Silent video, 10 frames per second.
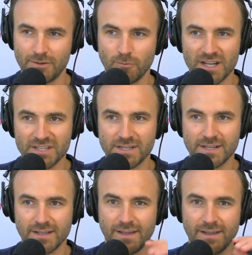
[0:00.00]
You're
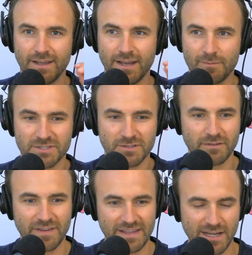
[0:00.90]
watching an episode
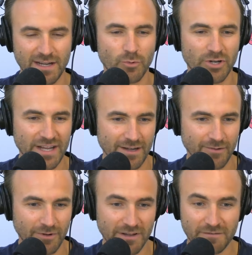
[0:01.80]
of Anthony Bourdain
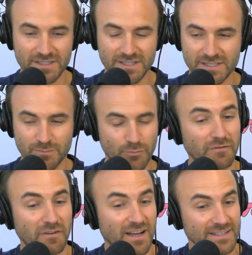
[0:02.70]
when he visits mm-hmm.
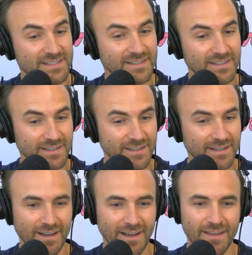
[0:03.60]
Provence,
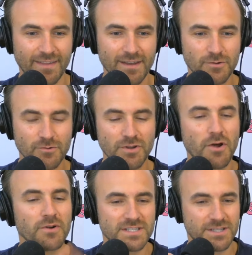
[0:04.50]
and then you mm-hmm.
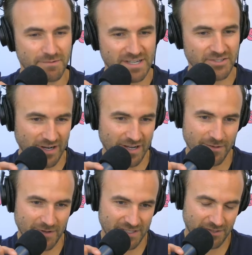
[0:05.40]
notice the restaurant
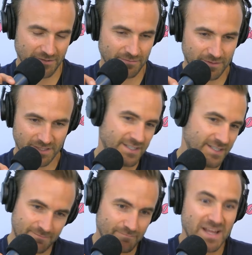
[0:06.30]
he went to because
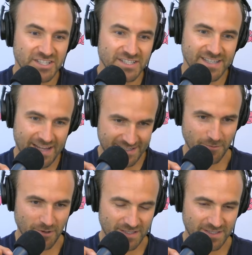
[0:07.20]
he mentions mm-hmm. it as he
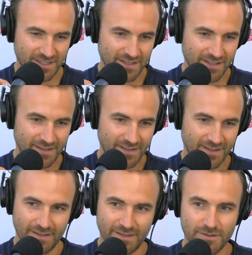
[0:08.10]
walks in.
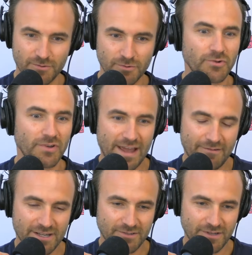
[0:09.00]
And then you Google that
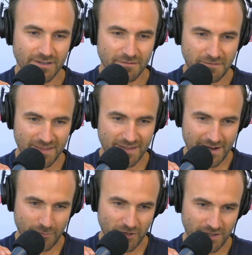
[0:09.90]
restaurant, you find the
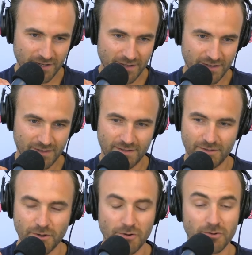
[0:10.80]
neighborhood,
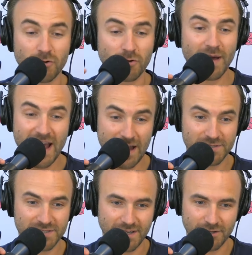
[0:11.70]
you go to Google
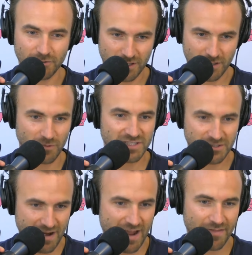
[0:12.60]
Maps and you look at what's
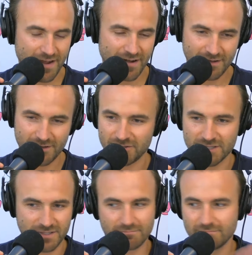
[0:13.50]
around there, and you
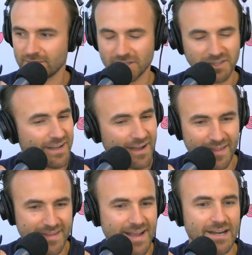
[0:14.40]
just click
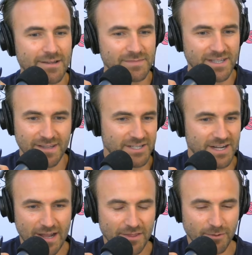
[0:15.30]
on the items and then
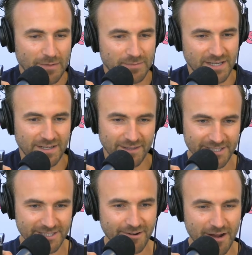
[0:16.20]
check out their website and their
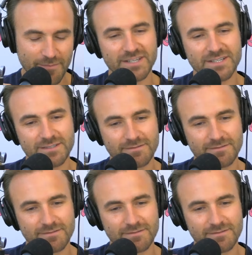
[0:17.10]
Instagram pages?